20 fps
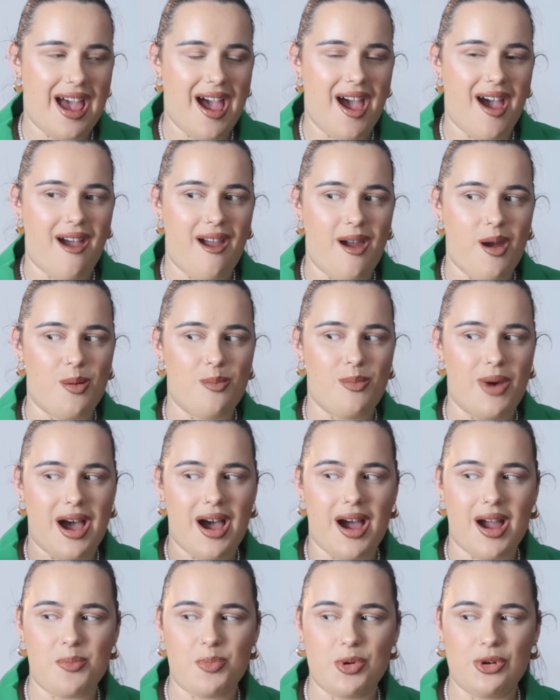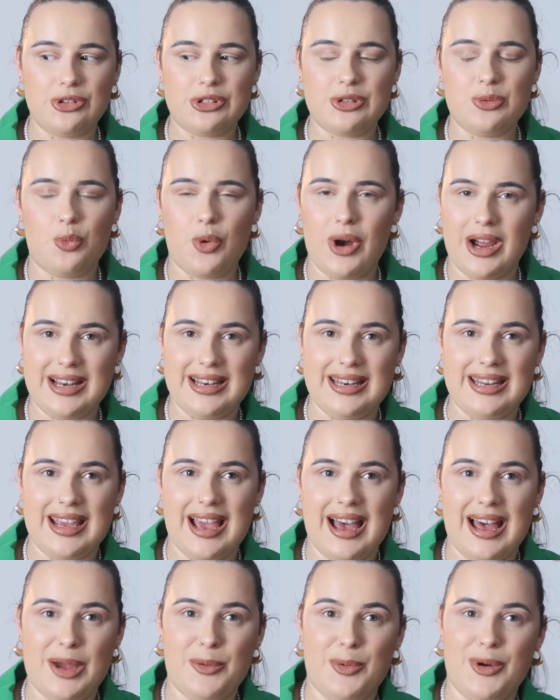I bought some white
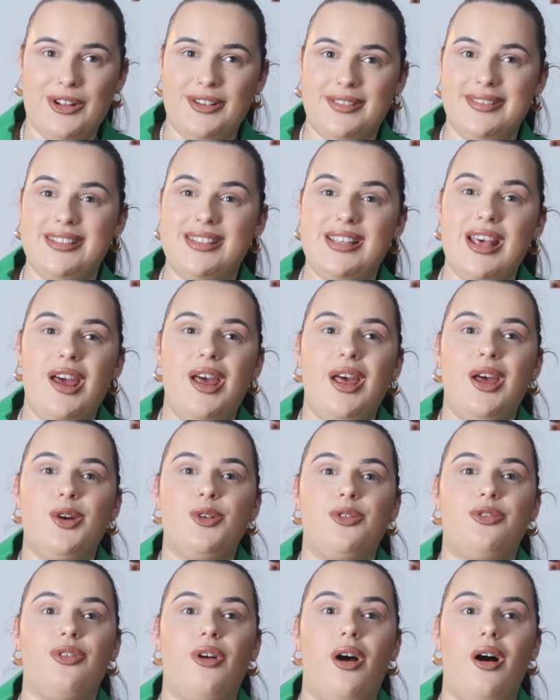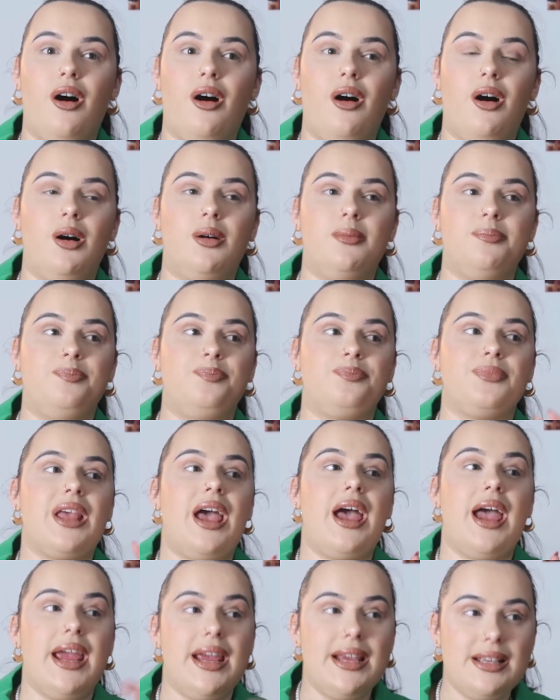knee-high ones from
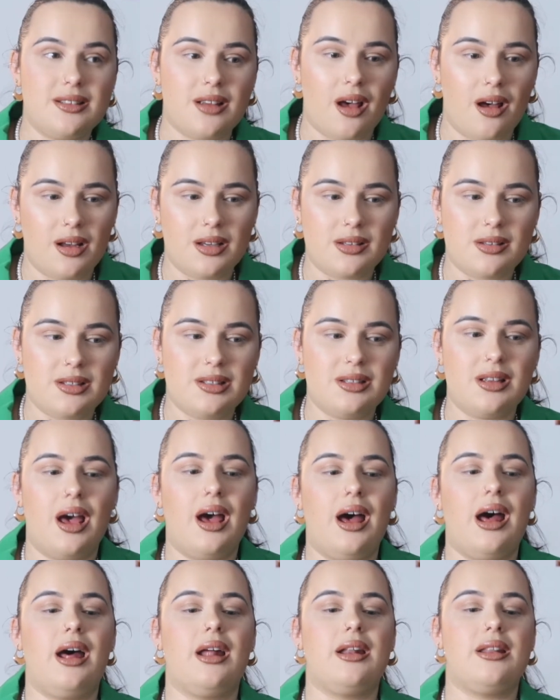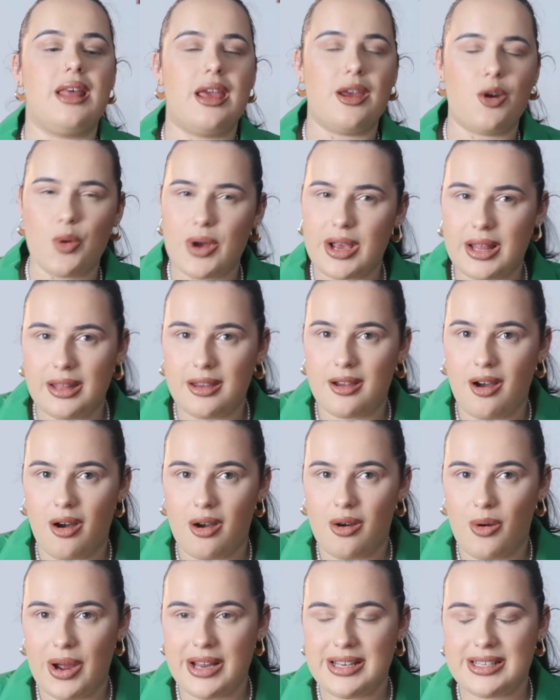ASOS and they quickly
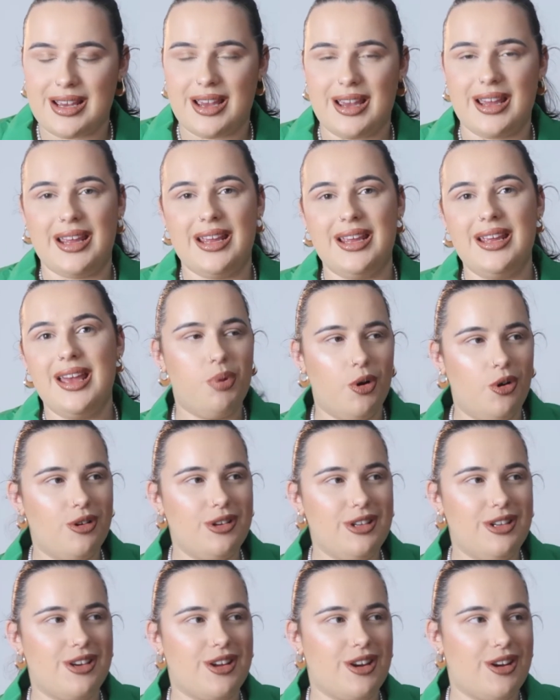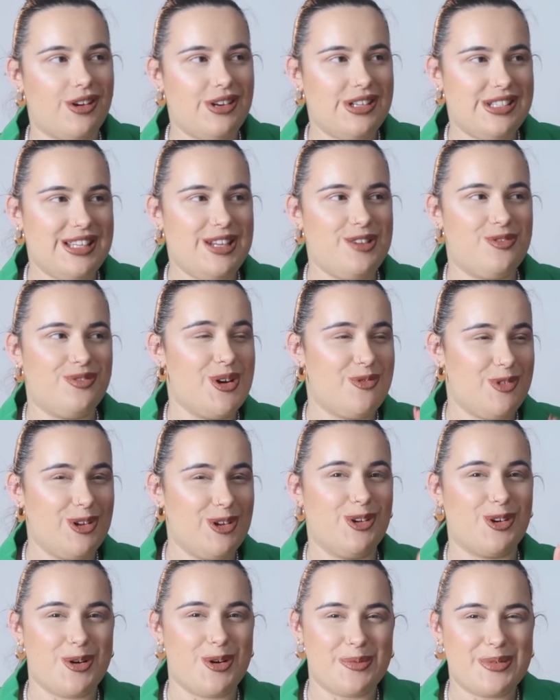got quite dirty, but you can only see if you
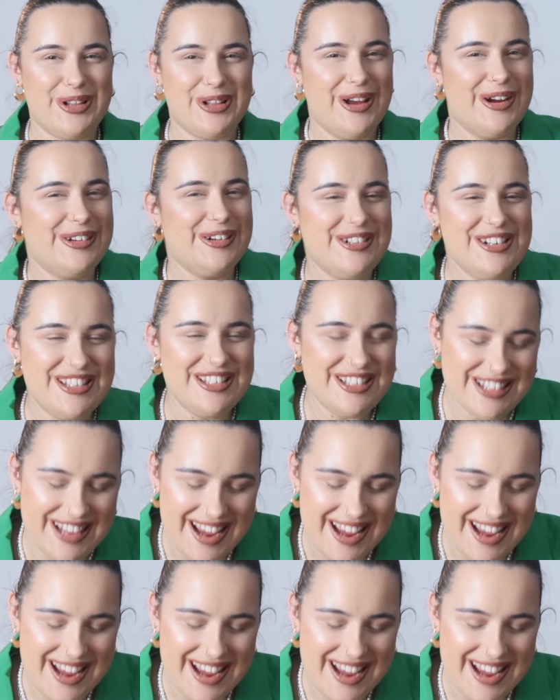look up close.